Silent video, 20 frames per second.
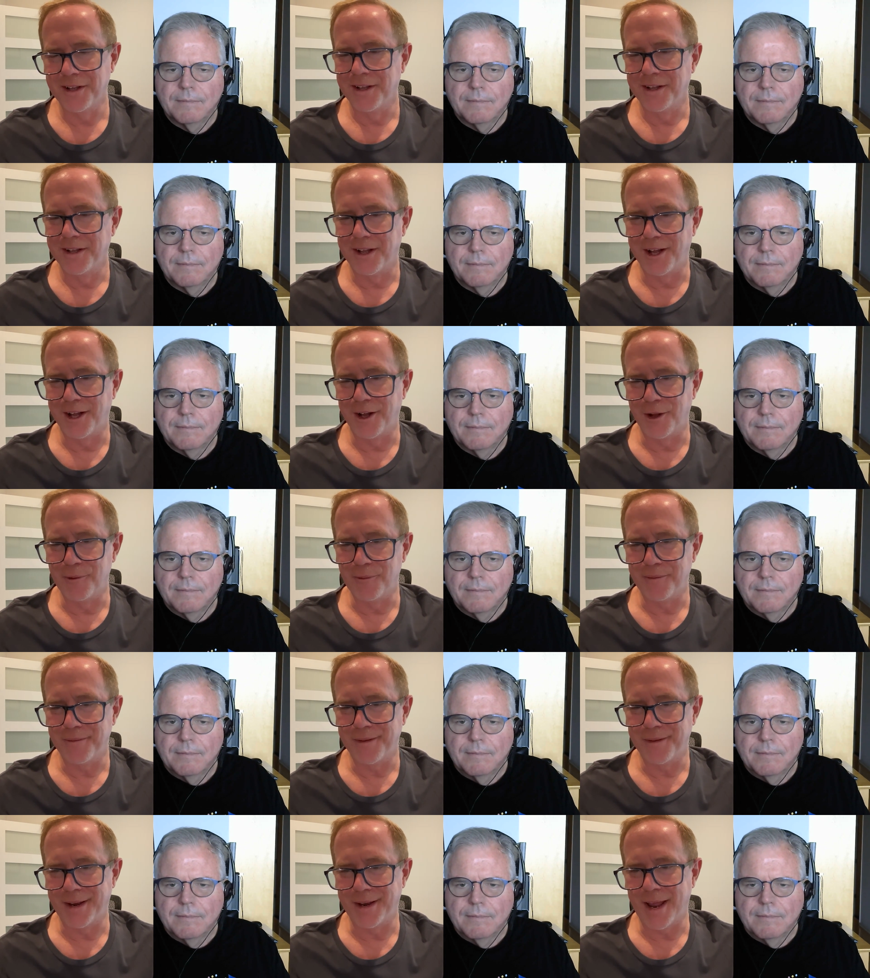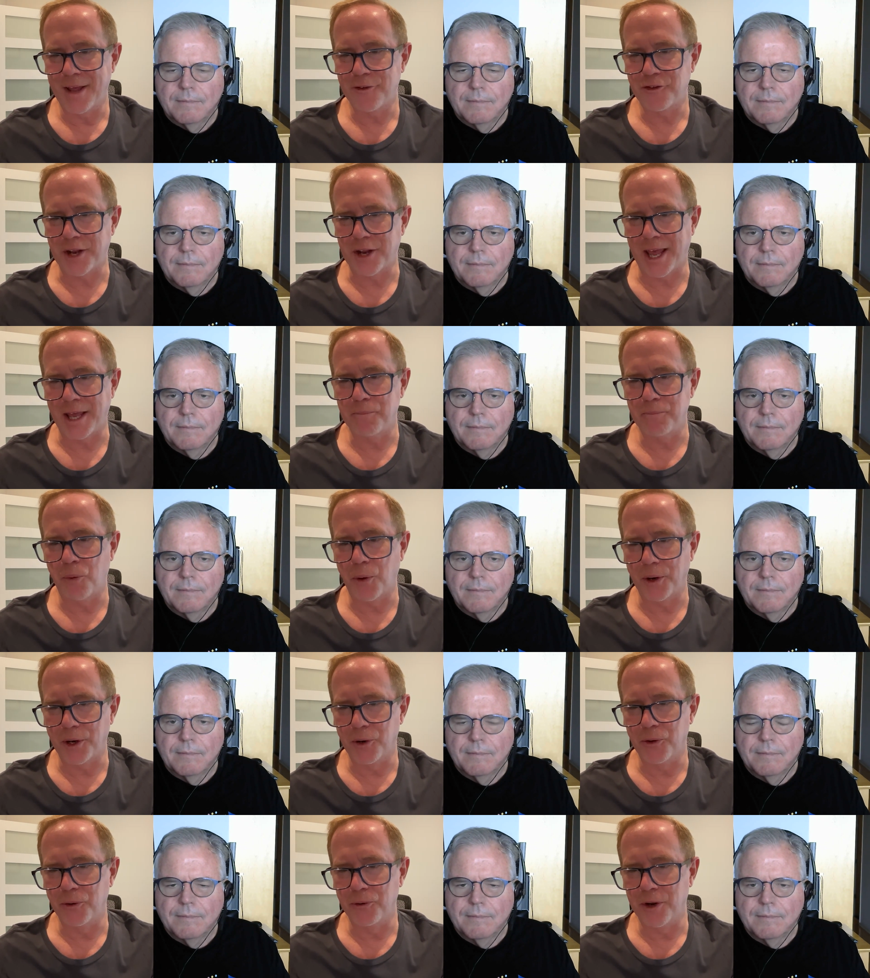Speaker 1: uh, it has an
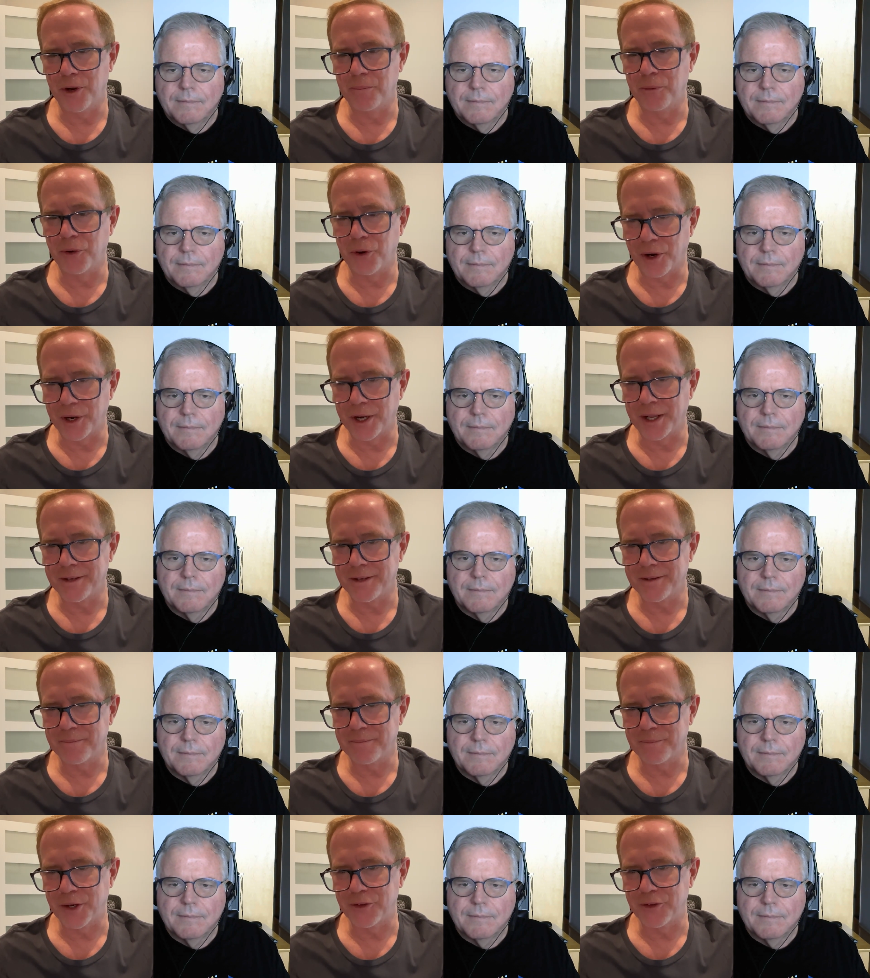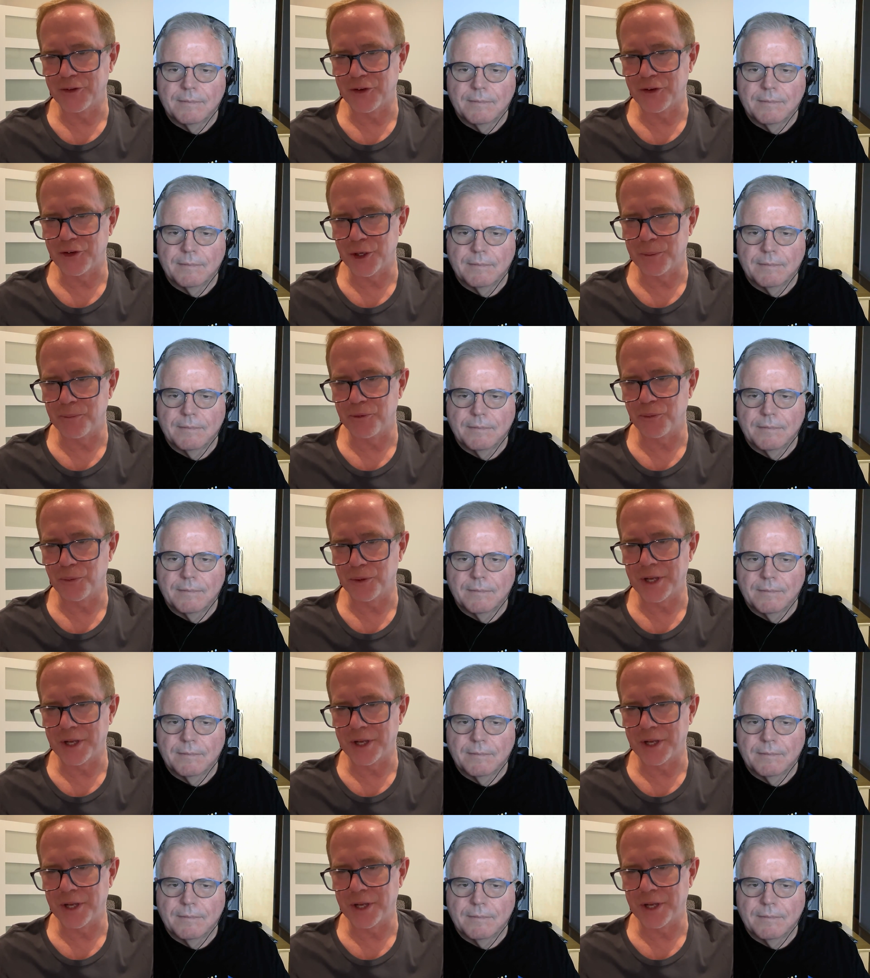8.0 number on it because it ships with